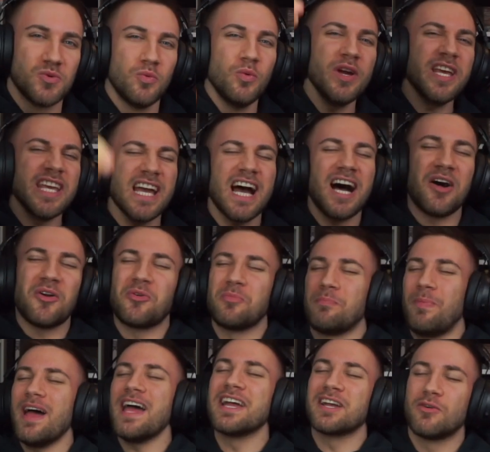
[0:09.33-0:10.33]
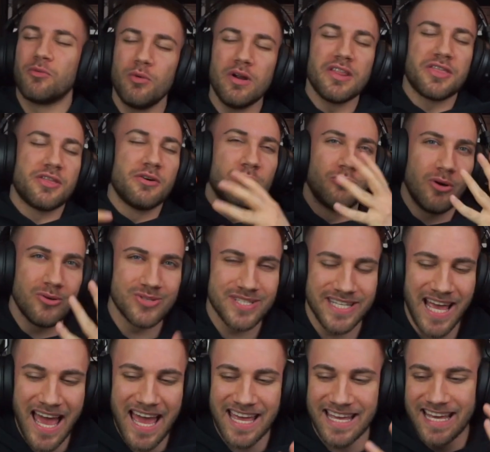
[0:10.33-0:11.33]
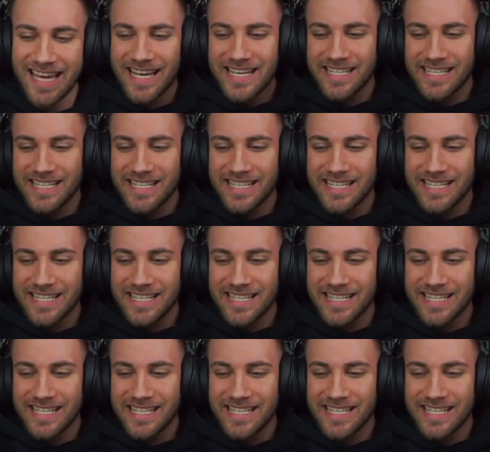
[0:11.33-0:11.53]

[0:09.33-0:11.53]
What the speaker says: We are back with Rosé.